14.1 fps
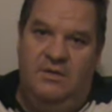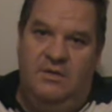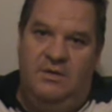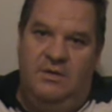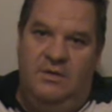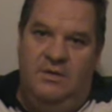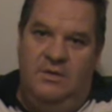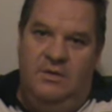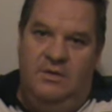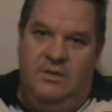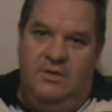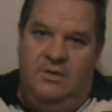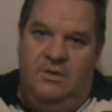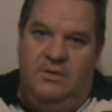
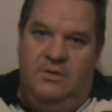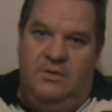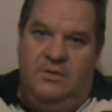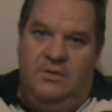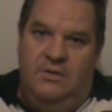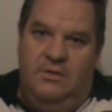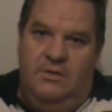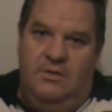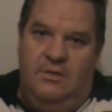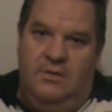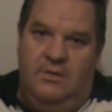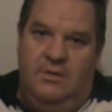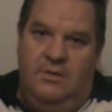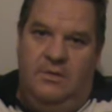
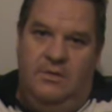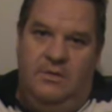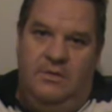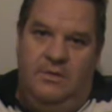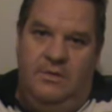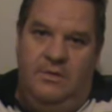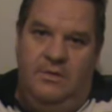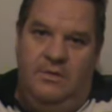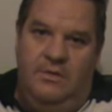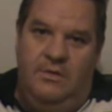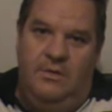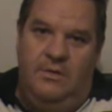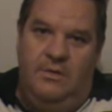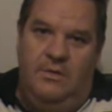
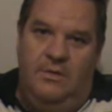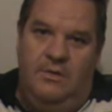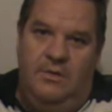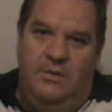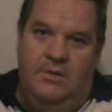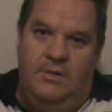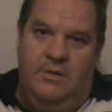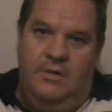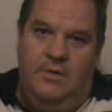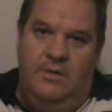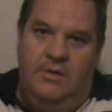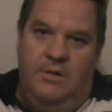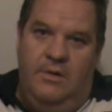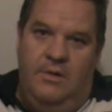
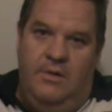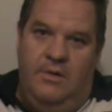Nobody speaks.